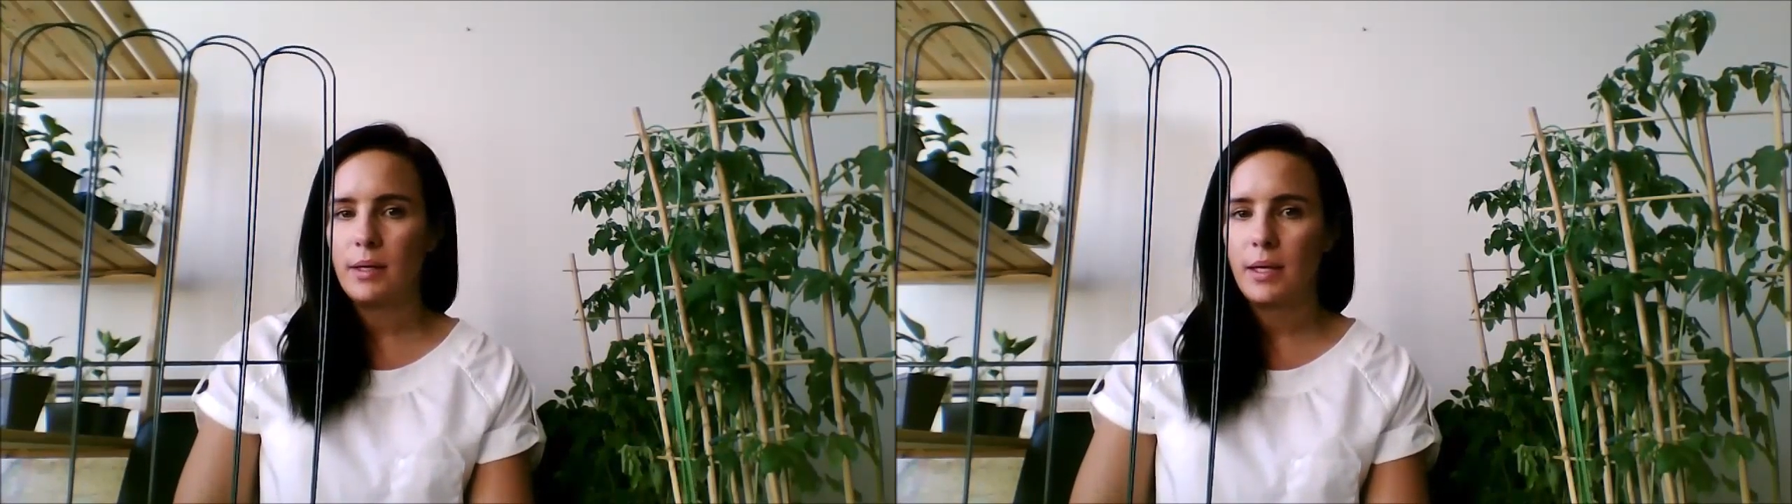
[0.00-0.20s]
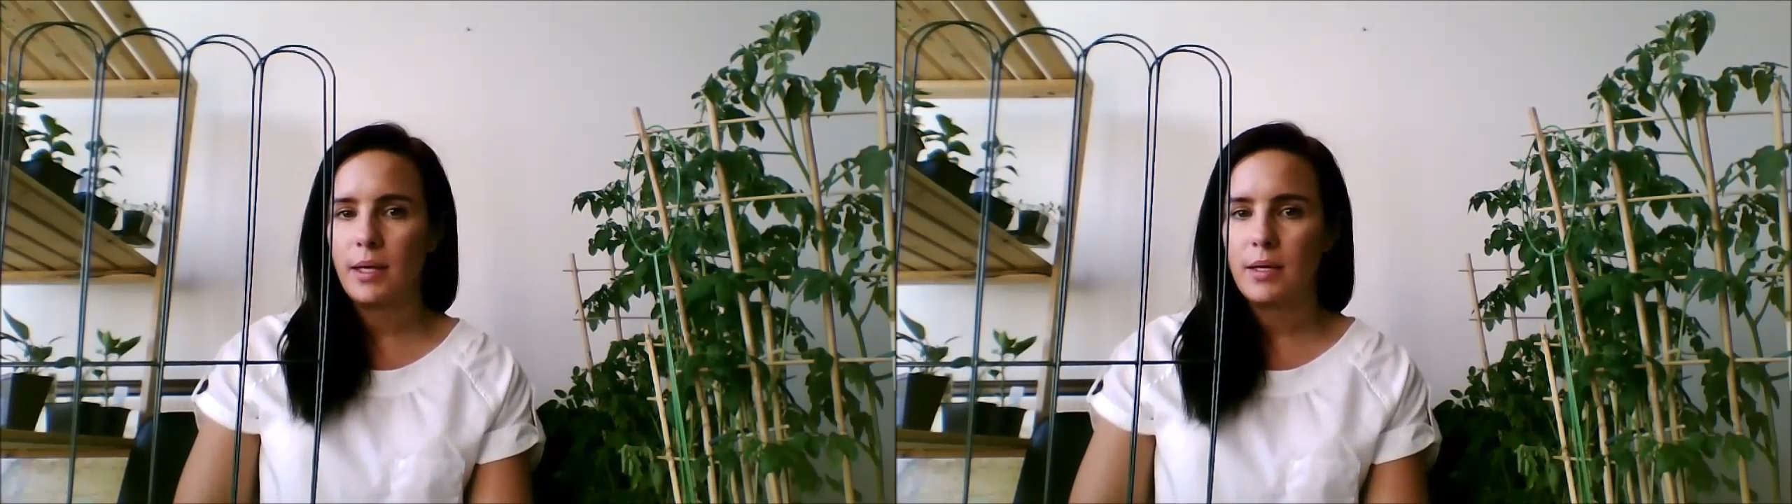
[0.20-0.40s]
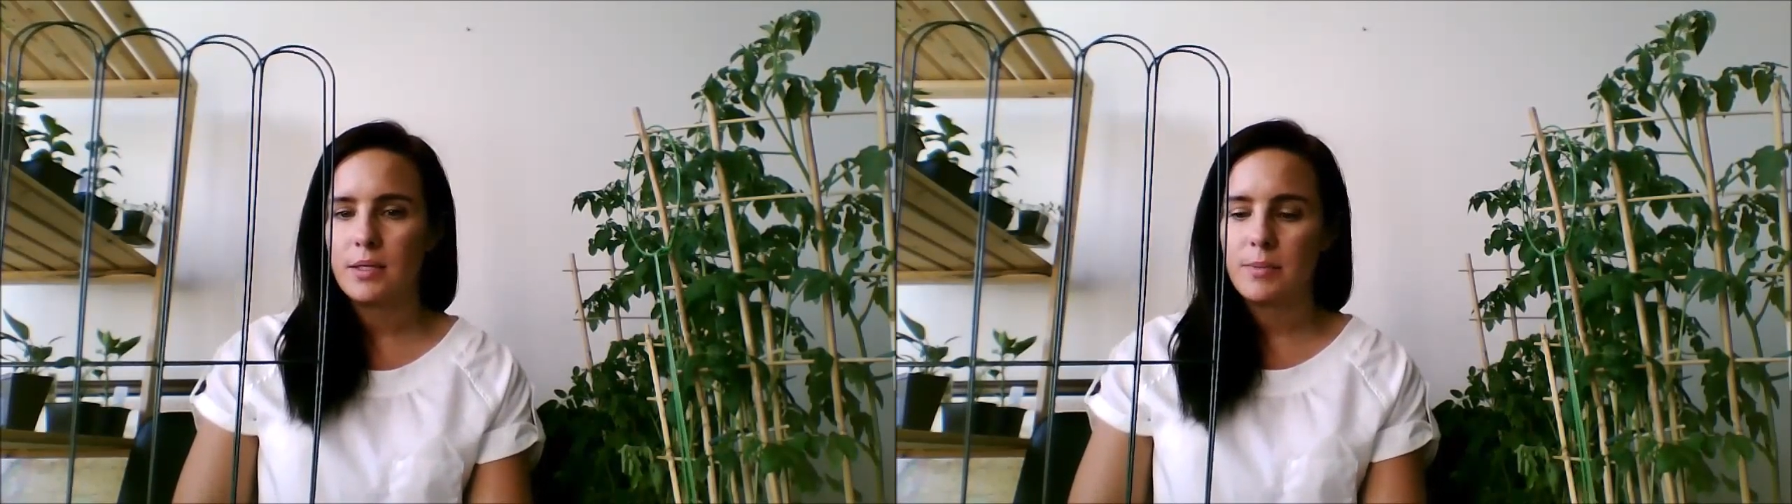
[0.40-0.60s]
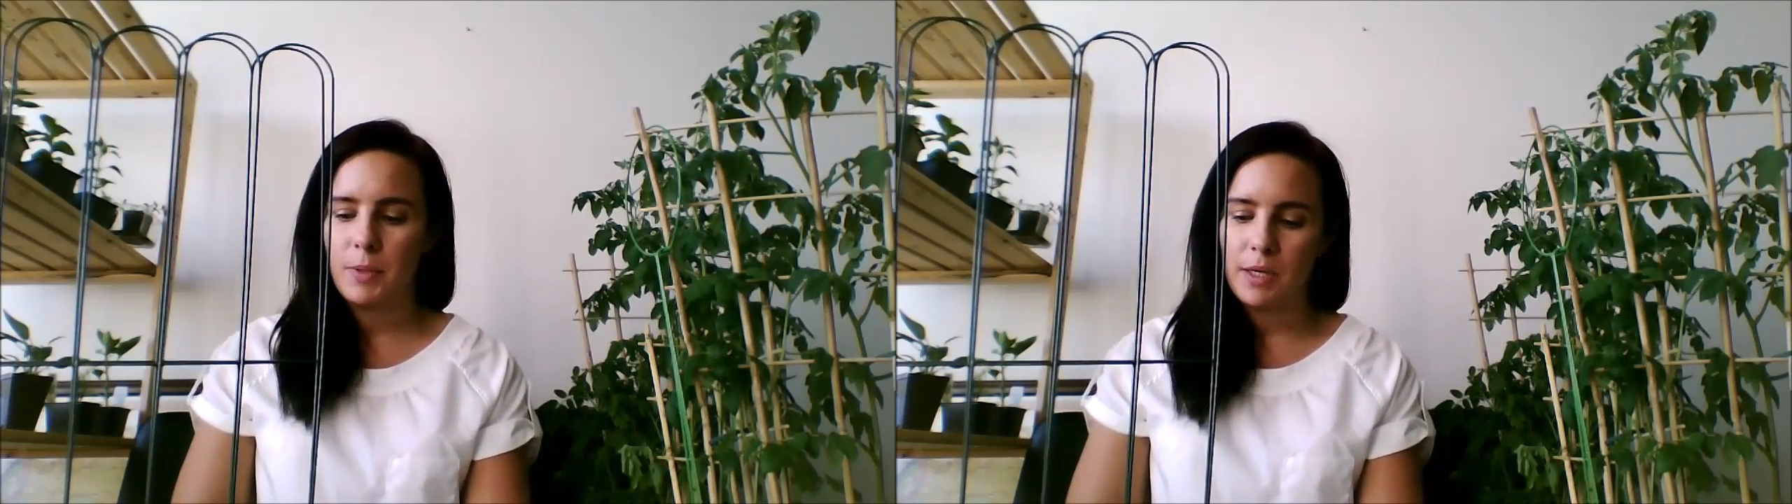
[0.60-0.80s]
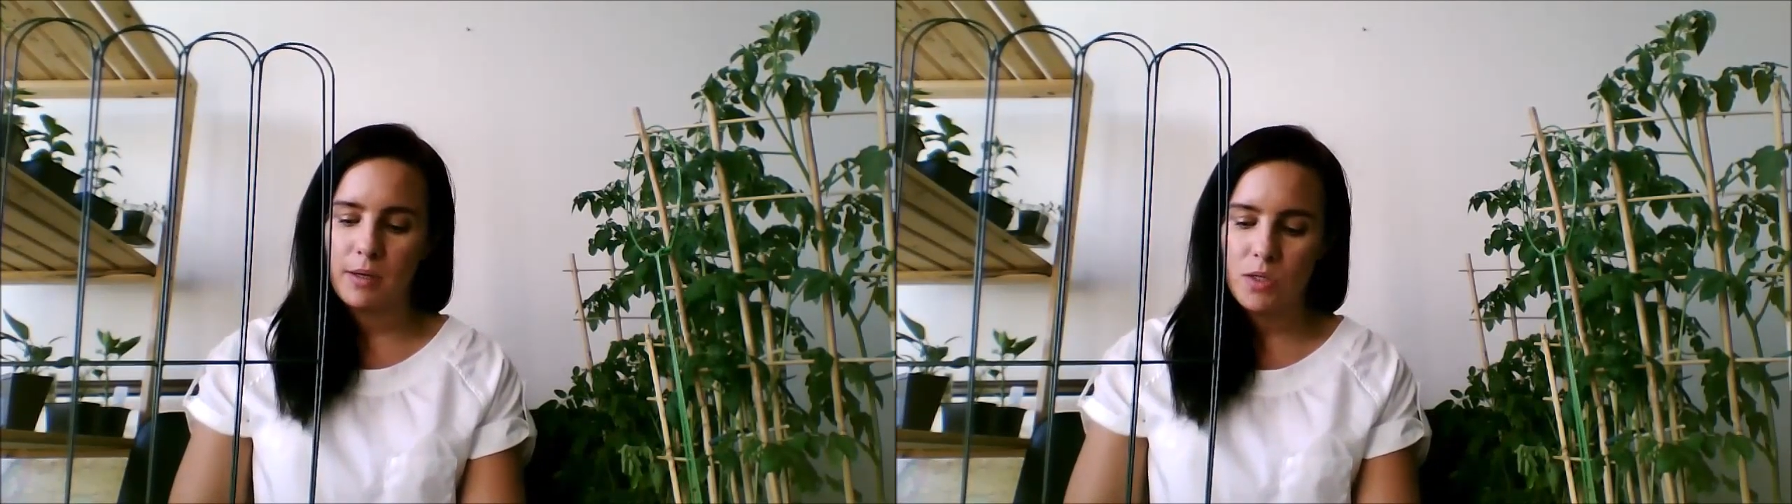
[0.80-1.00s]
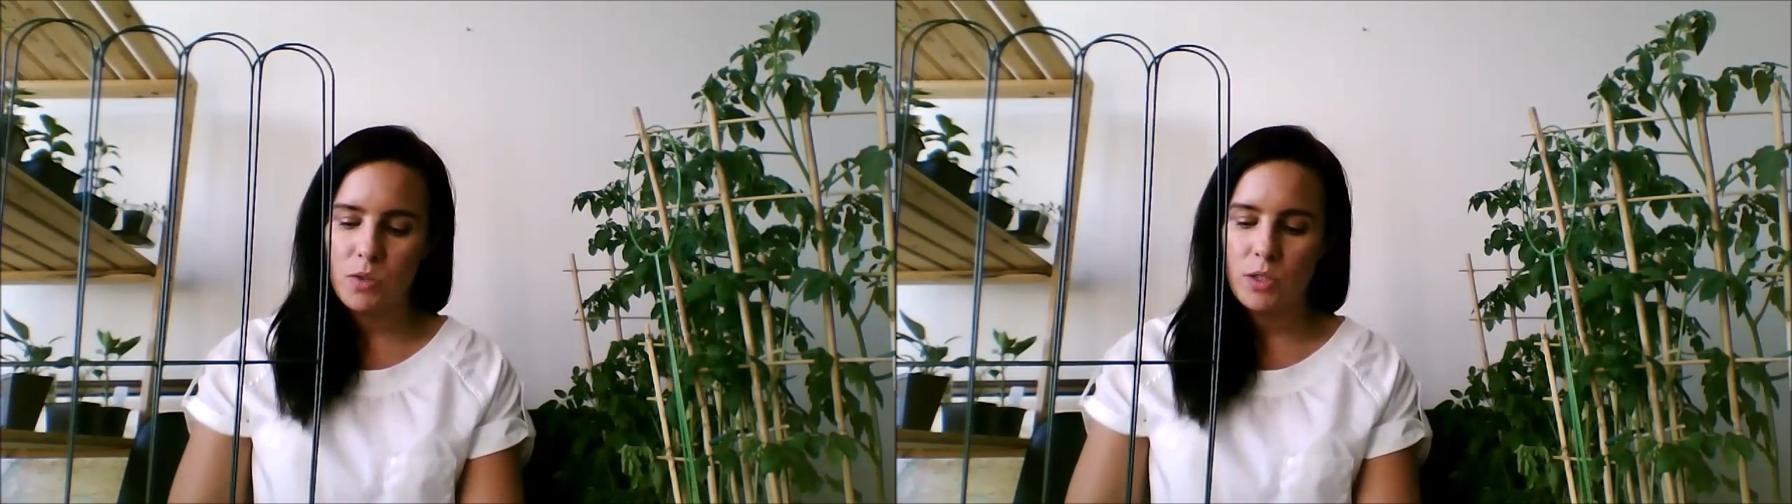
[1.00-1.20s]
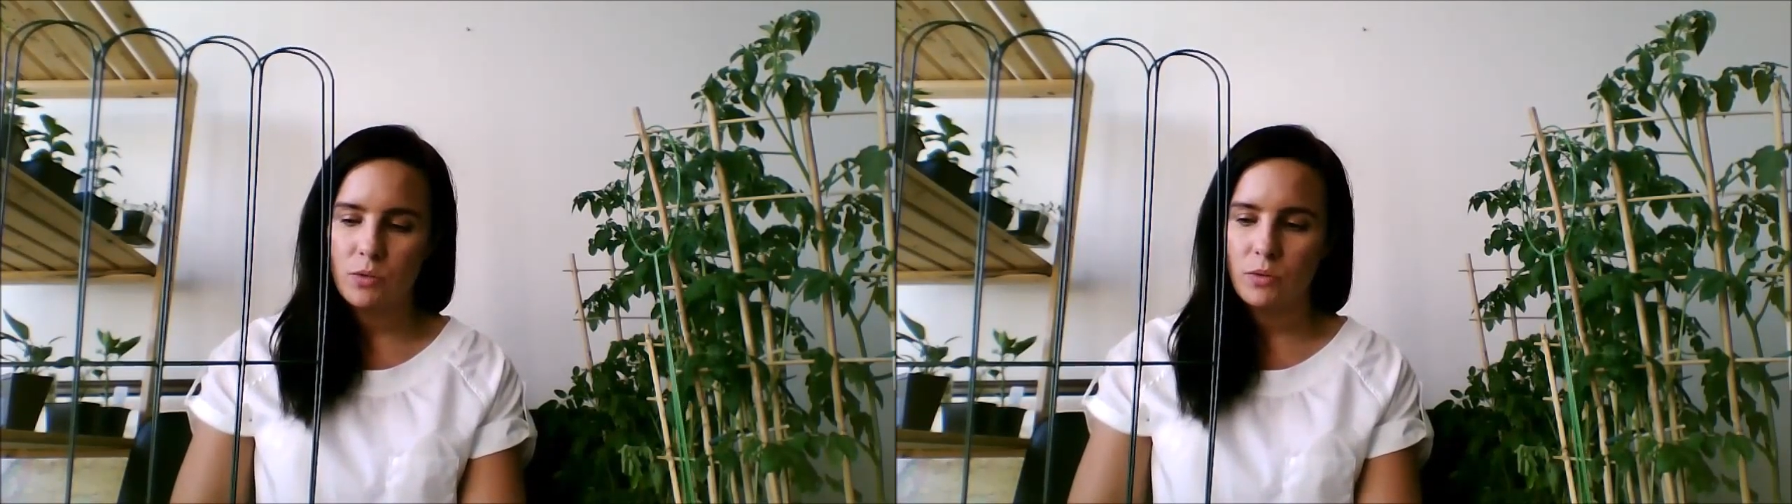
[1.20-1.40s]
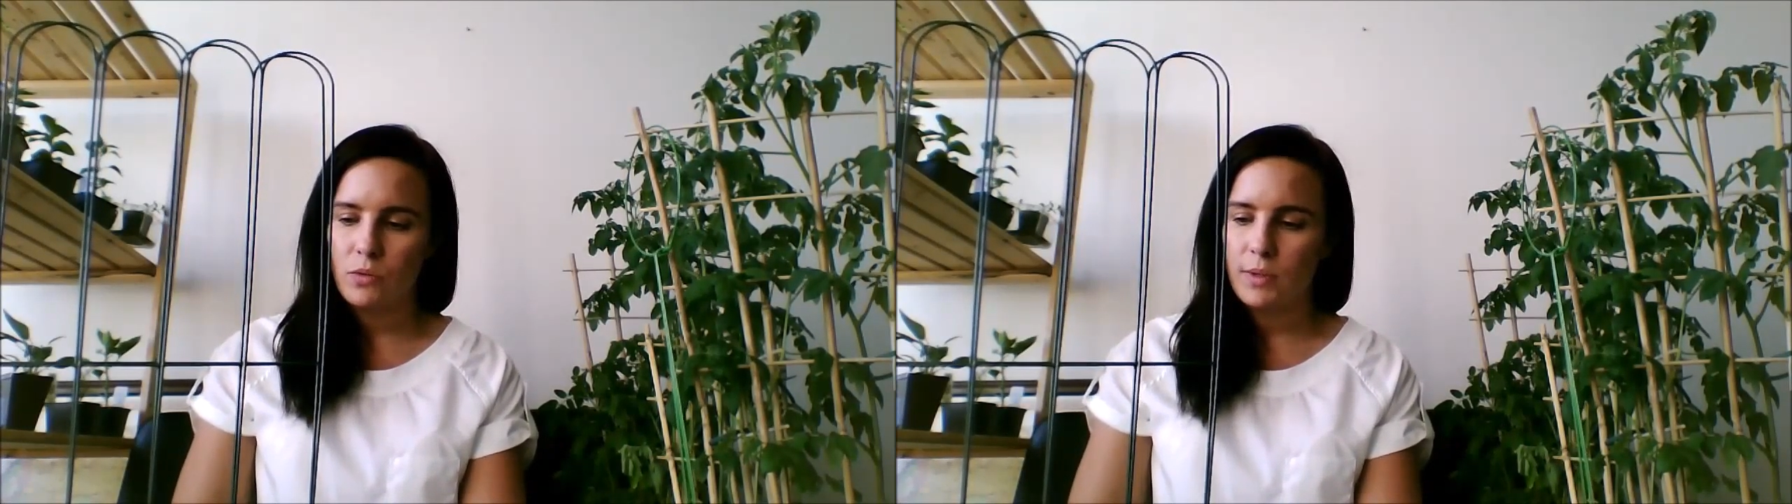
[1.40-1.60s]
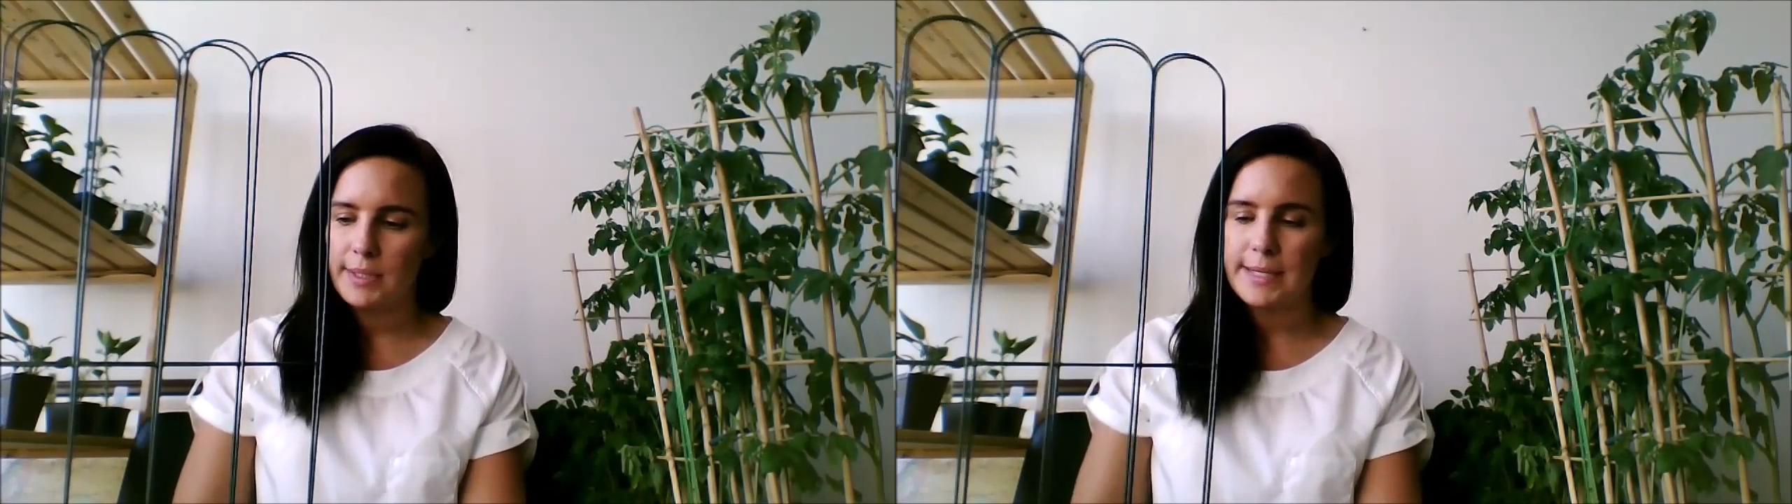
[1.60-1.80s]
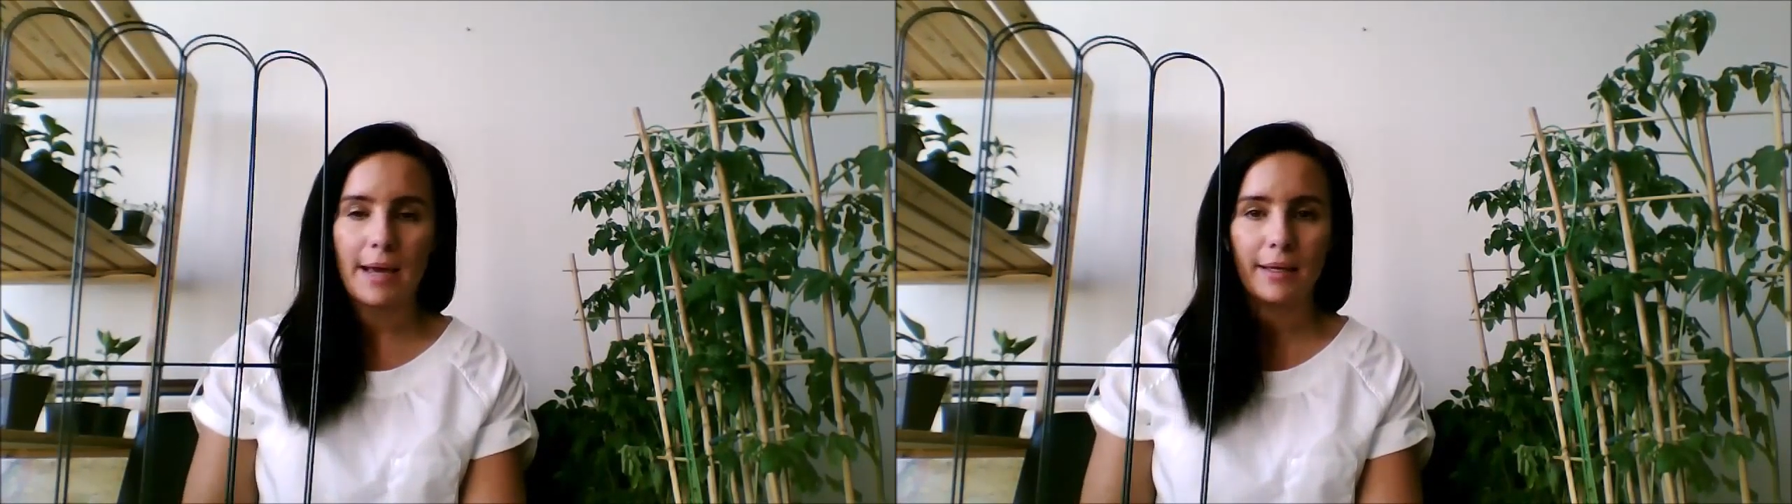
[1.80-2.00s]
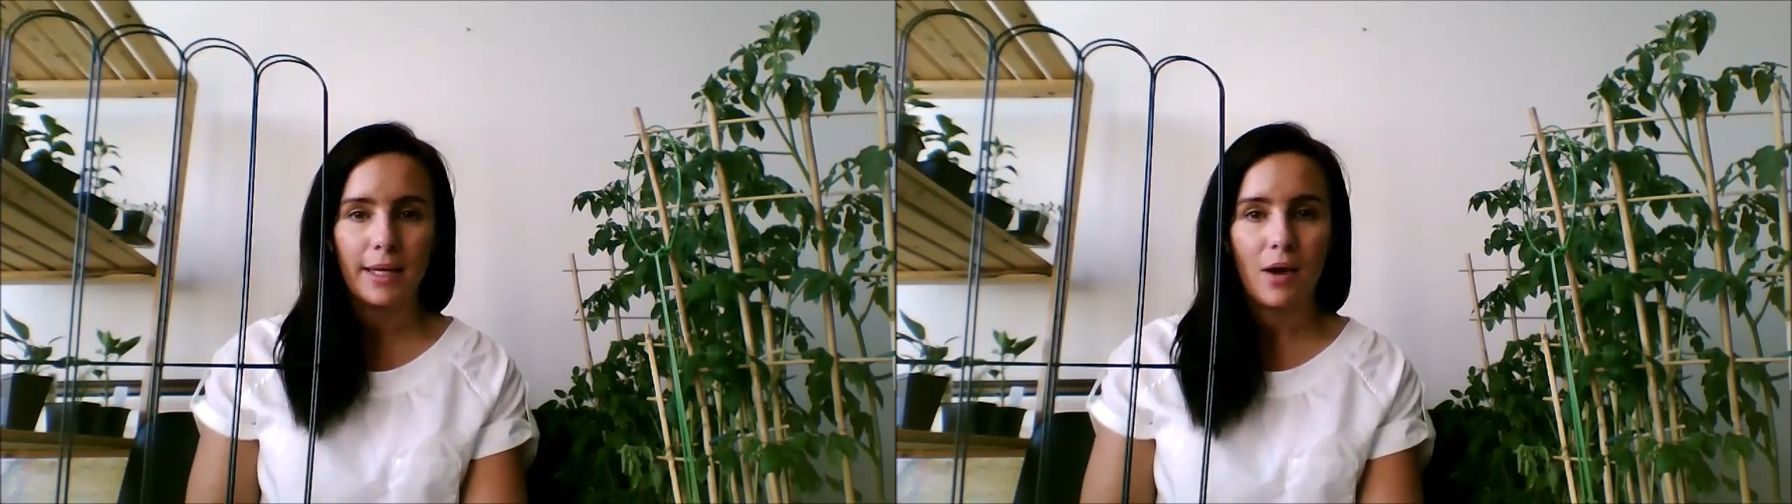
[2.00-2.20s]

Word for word: the kits because we don't know exactly